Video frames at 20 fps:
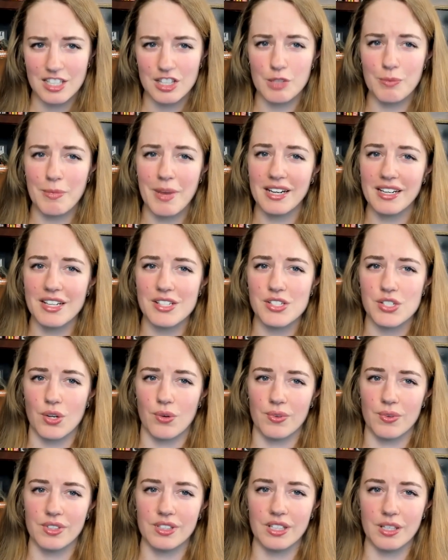The mandates are
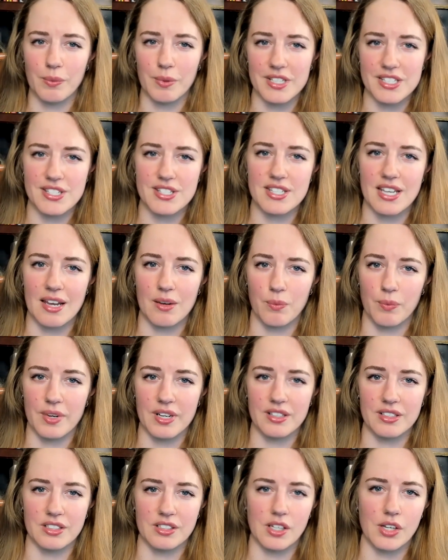really what set
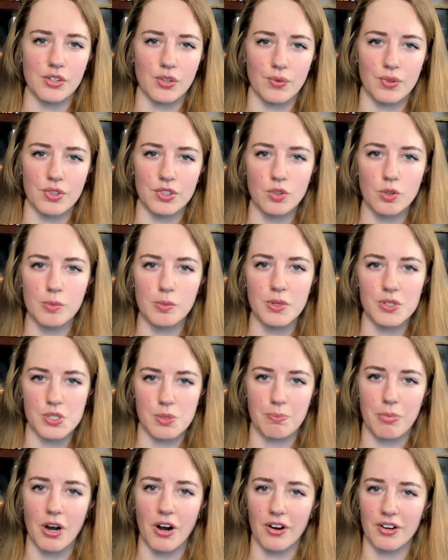wind and other renewables
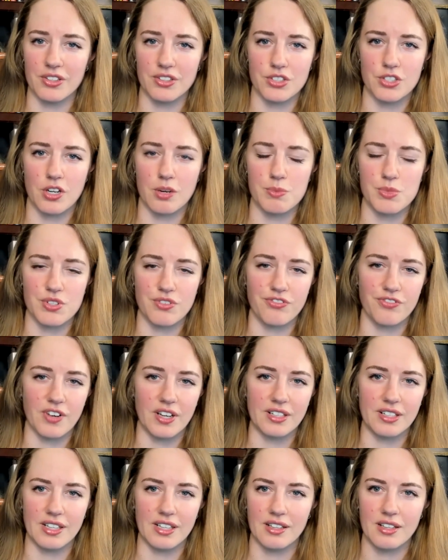apart in terms of
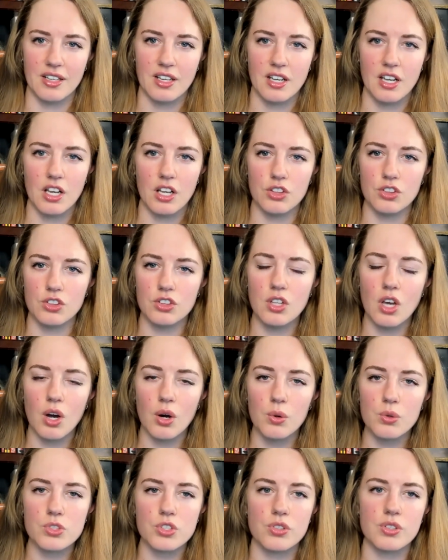funding. No
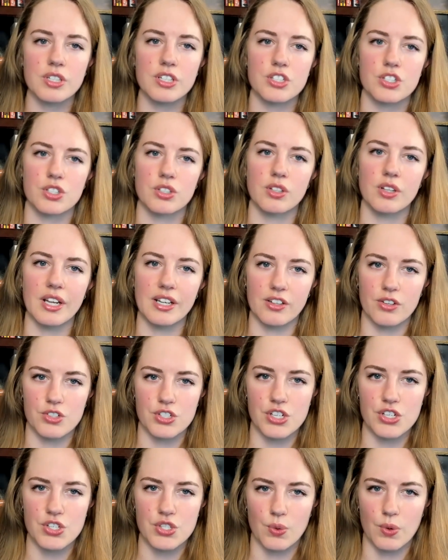traditional
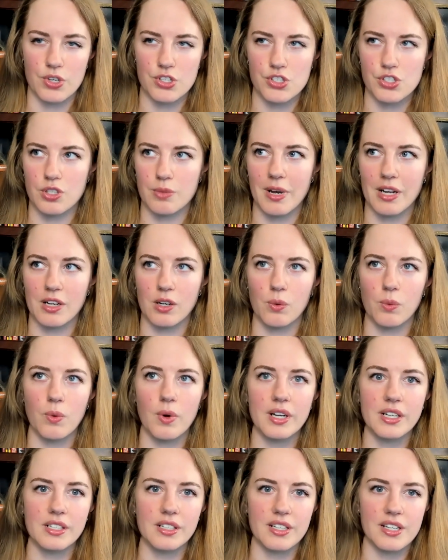energy source, no matter
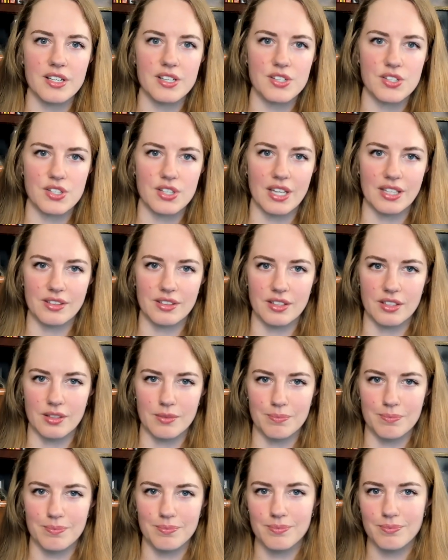what it is that the
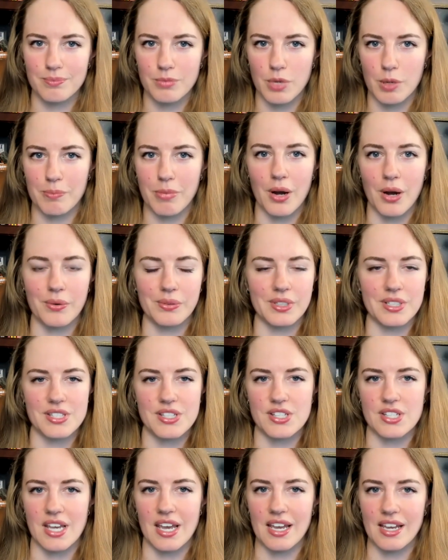proponents
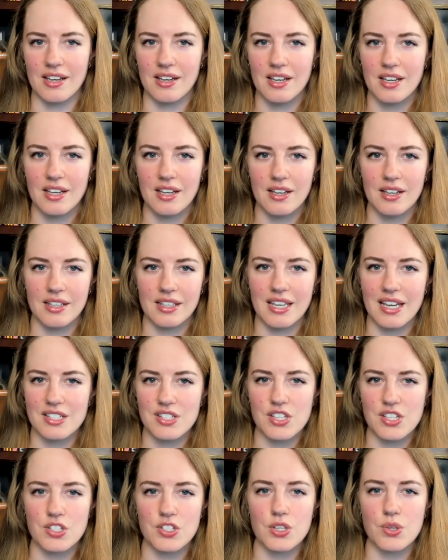say,
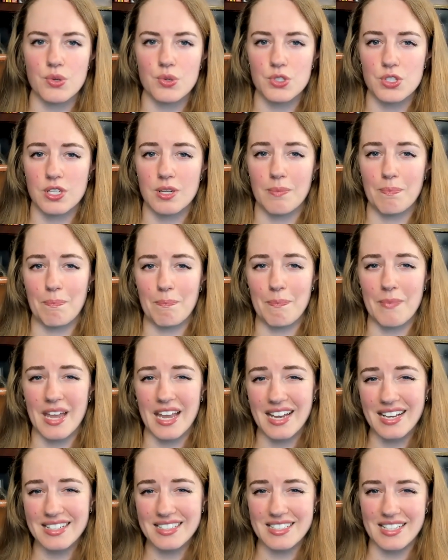gets its use
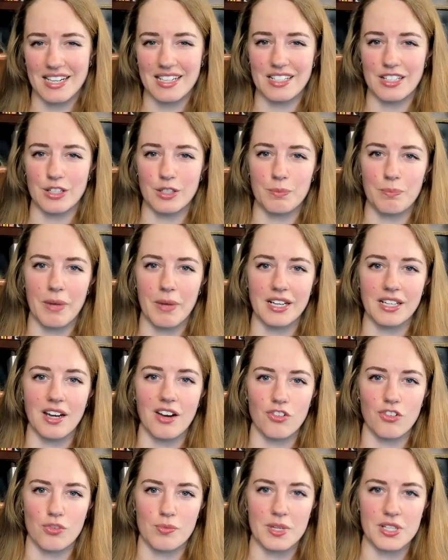mandated by
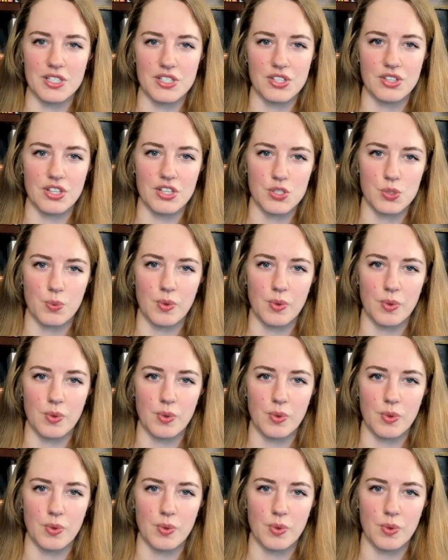governments in this